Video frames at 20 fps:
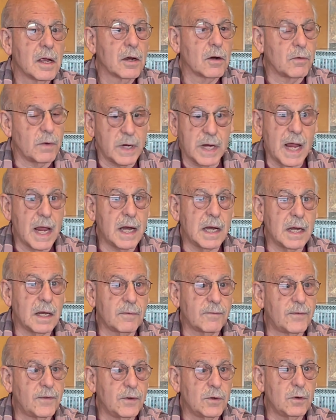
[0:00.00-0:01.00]

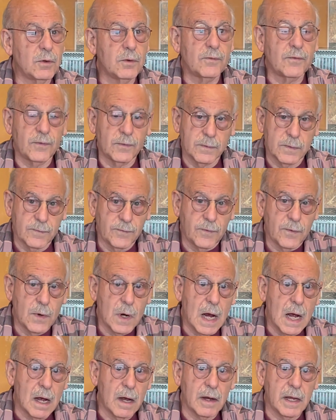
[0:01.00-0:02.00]
creating food
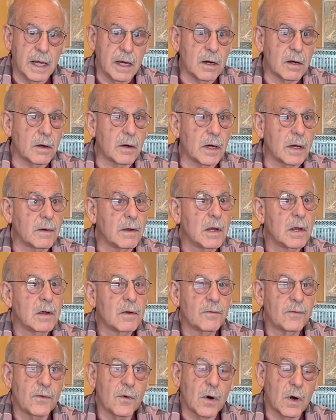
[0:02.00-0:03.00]
uh, here
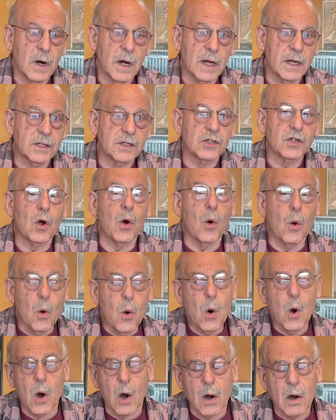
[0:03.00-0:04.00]
for us,
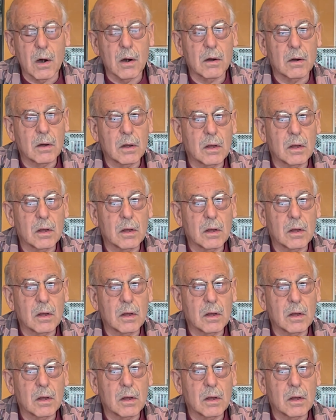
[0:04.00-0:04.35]
or